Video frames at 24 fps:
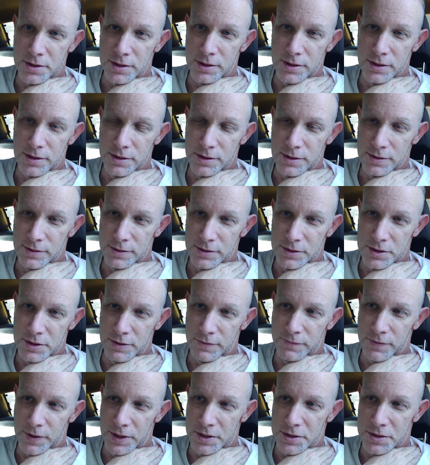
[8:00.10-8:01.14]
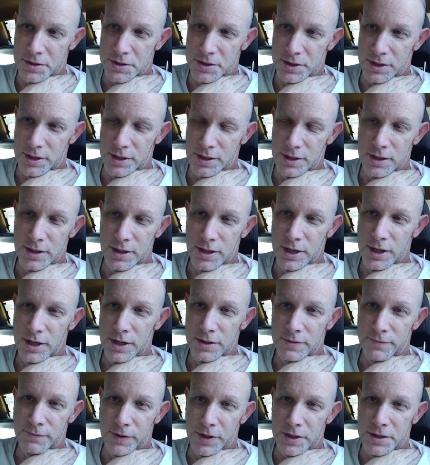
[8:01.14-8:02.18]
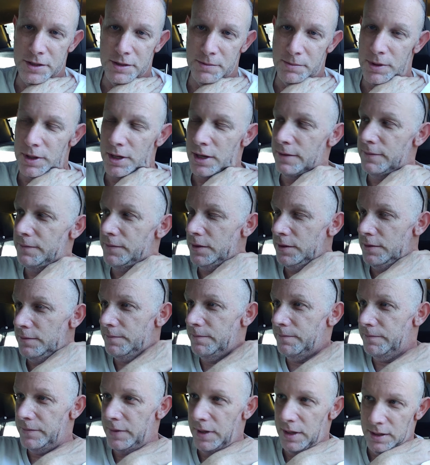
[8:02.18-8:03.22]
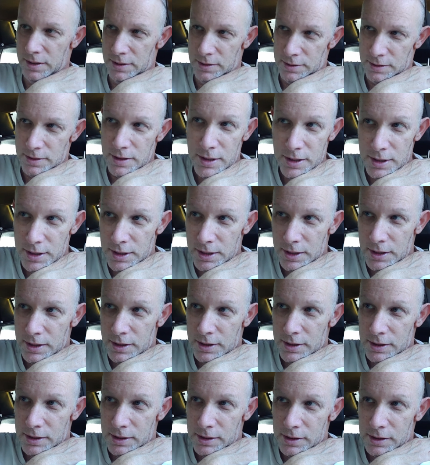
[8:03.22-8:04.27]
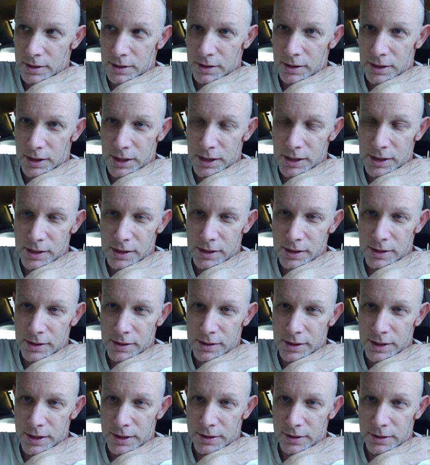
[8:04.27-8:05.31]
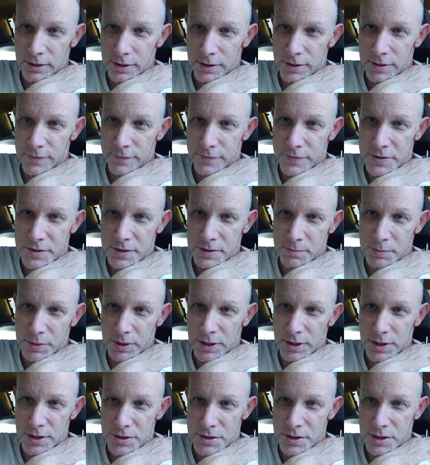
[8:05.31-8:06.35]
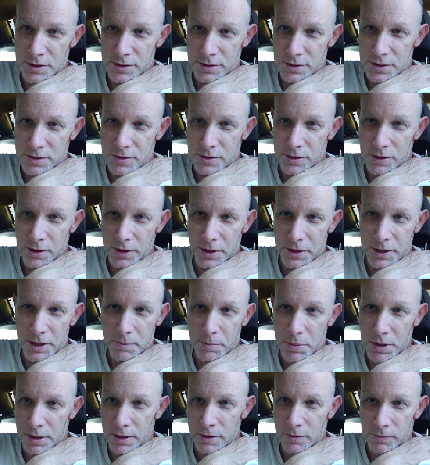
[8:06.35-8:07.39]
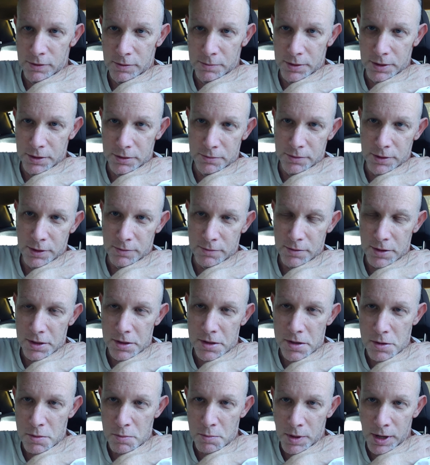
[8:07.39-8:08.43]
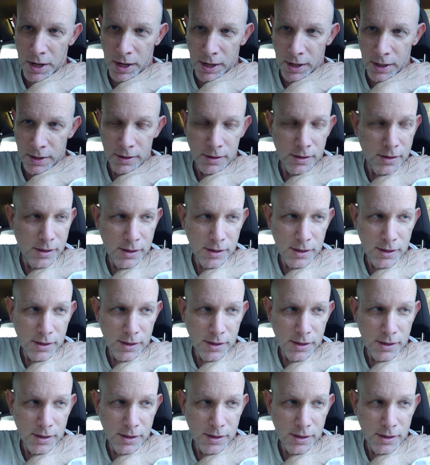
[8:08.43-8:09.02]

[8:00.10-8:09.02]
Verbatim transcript: her she fights fights him off and and uh, and lives because she's a strong, independent woman who don't need no man.